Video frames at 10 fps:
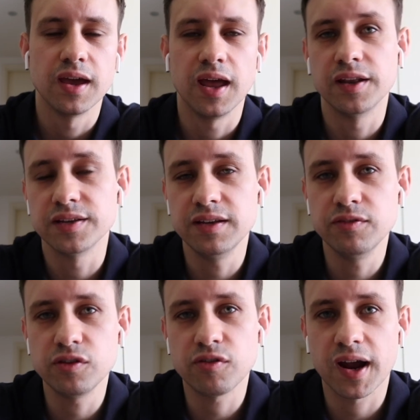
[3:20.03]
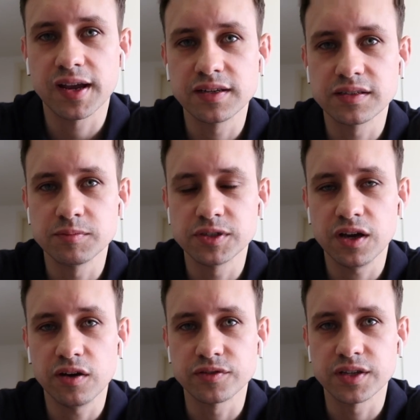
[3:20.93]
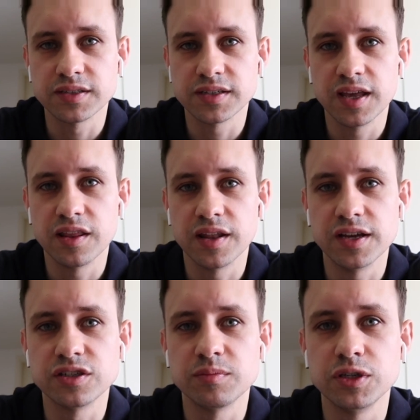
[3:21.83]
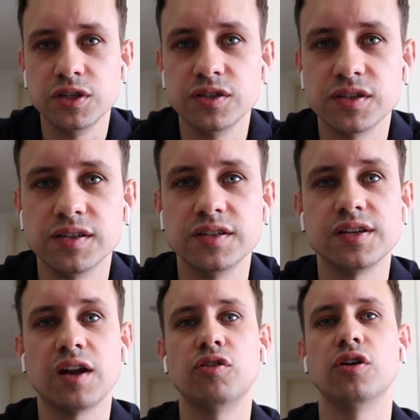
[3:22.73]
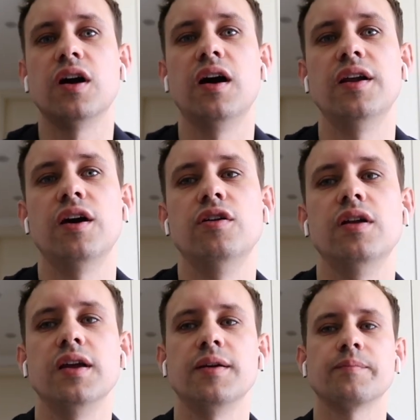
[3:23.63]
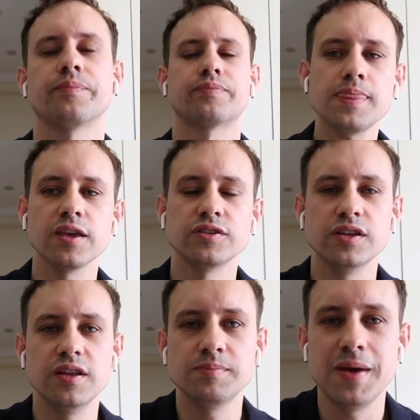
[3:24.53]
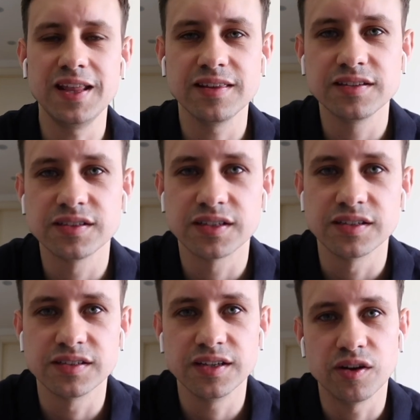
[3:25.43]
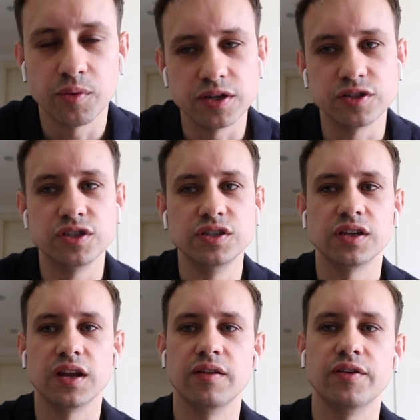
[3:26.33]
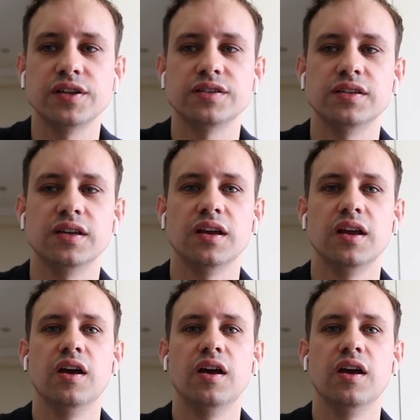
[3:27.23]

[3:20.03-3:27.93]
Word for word: And even the rankings themselves, they say that they should be used as a general guide only. So there's many things to consider when you're choosing a university.